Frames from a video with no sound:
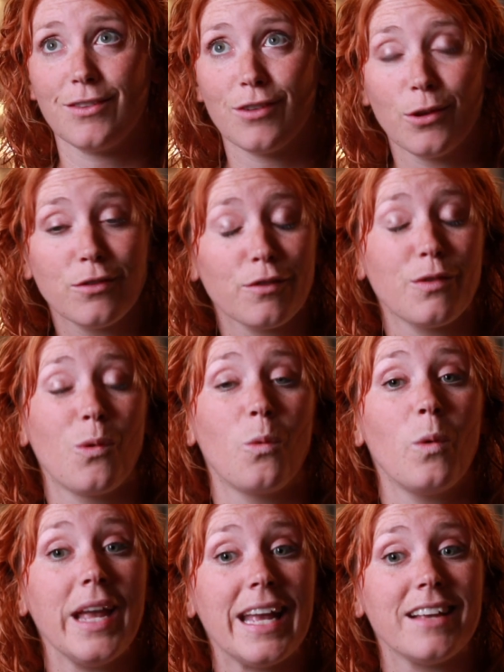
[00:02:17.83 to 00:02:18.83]
2 to 4
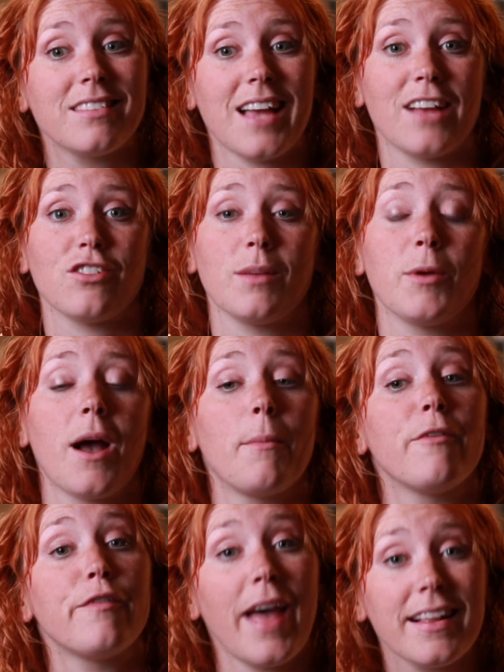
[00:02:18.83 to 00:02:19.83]
weeks to actually become
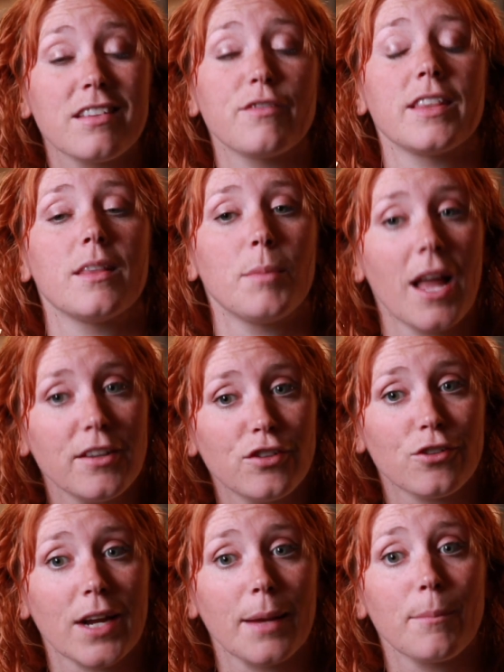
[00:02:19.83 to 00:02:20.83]
effective in the
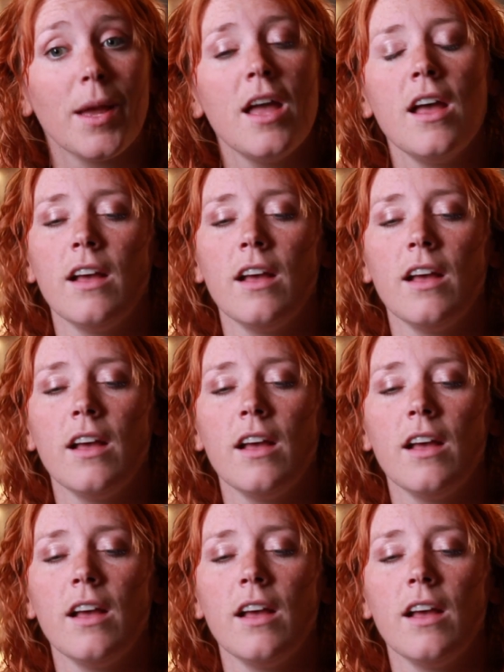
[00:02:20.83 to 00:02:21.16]
bloodstream.